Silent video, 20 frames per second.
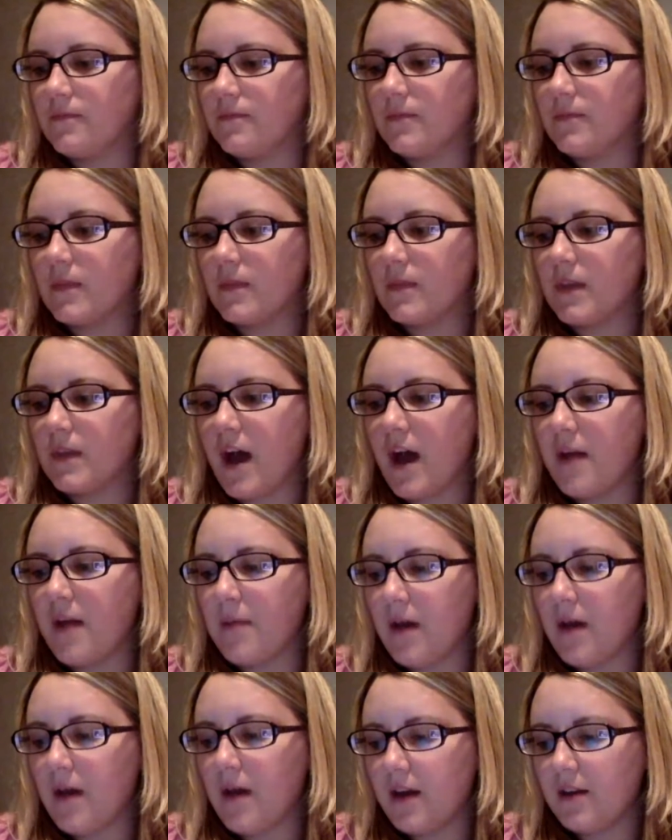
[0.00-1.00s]
The
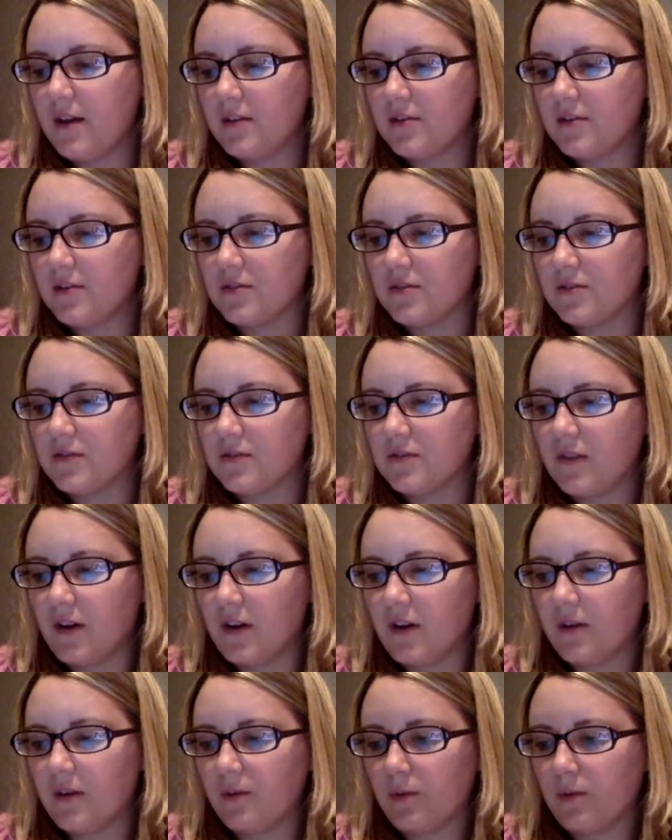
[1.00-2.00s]
iPad is
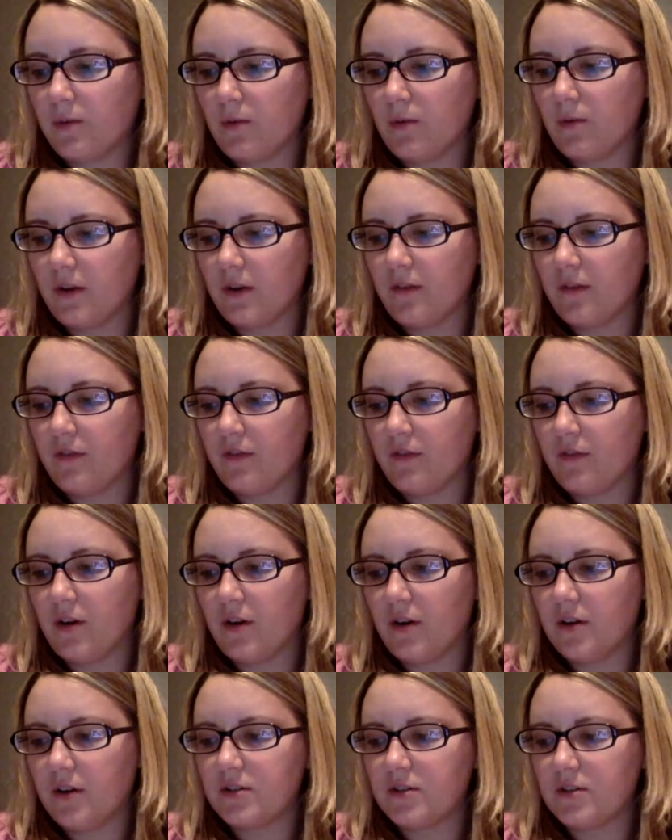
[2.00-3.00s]
very rewarding for
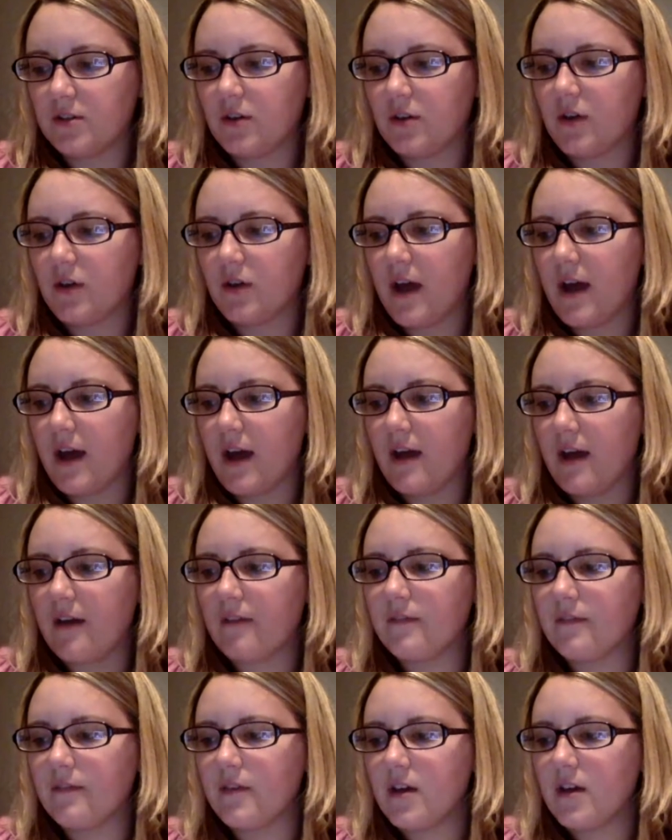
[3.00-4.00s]
her, so I have